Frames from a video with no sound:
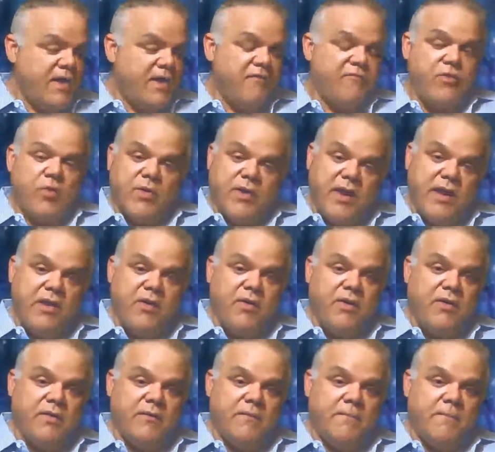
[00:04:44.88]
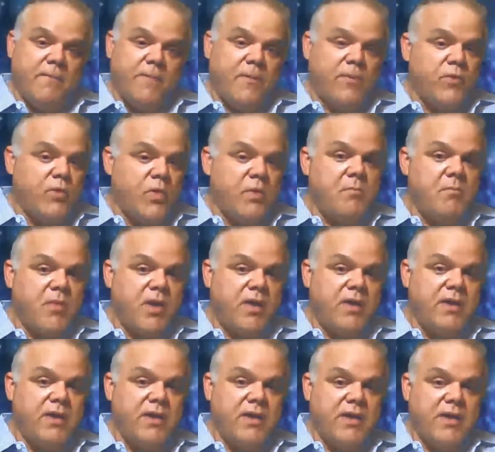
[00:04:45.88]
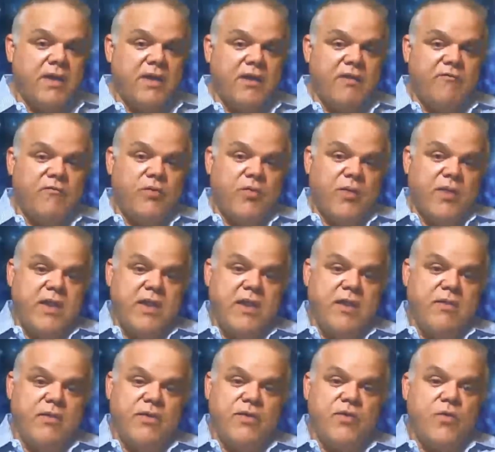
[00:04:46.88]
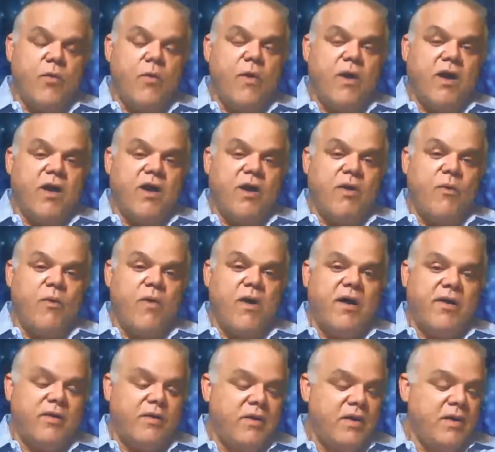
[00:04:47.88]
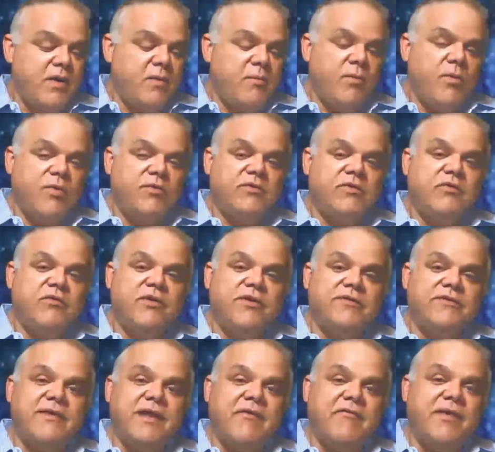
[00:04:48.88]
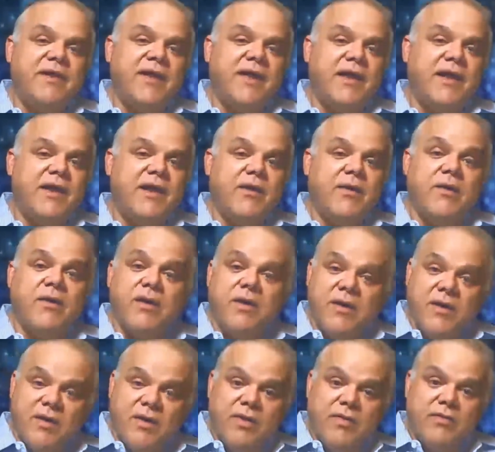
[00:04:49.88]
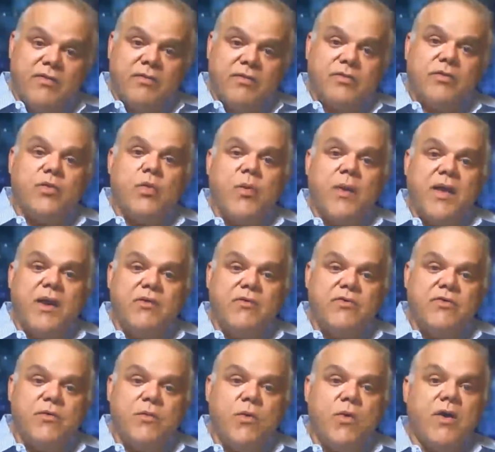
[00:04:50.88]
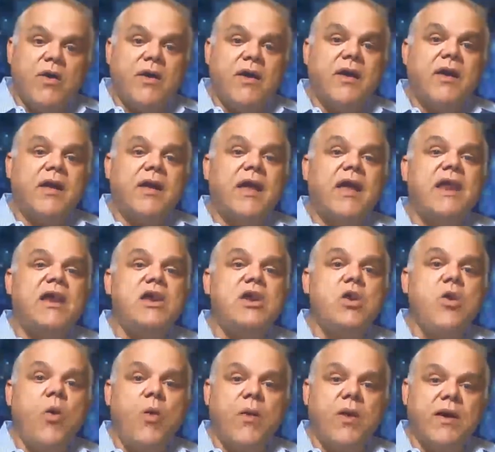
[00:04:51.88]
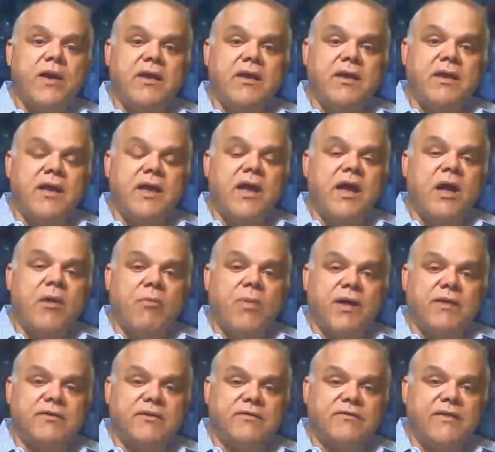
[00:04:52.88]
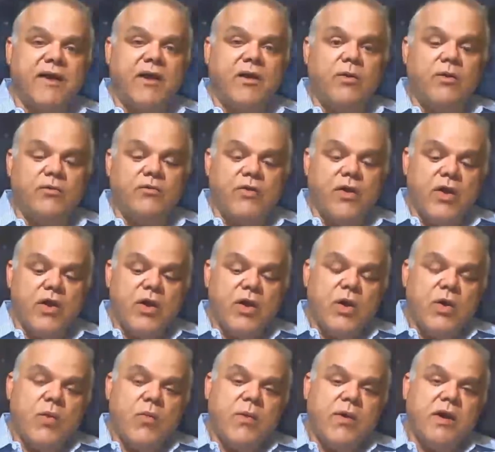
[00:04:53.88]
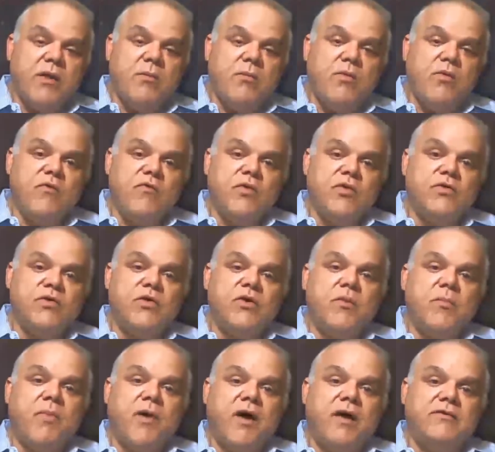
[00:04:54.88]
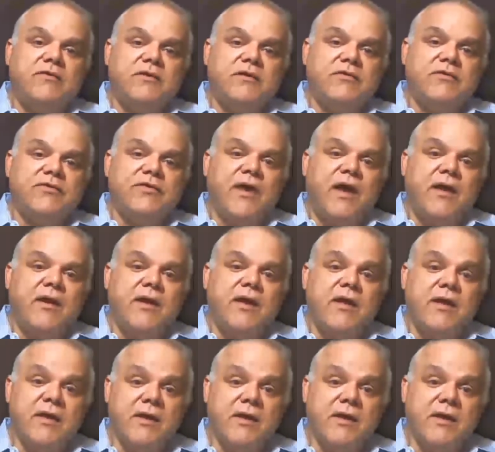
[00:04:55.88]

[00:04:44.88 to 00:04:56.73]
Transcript: If you're here, you're in mud. If you're here, you walk on water. Most of us navigate here. Through energy work and knowing about the cycles, we can move you to your positive side.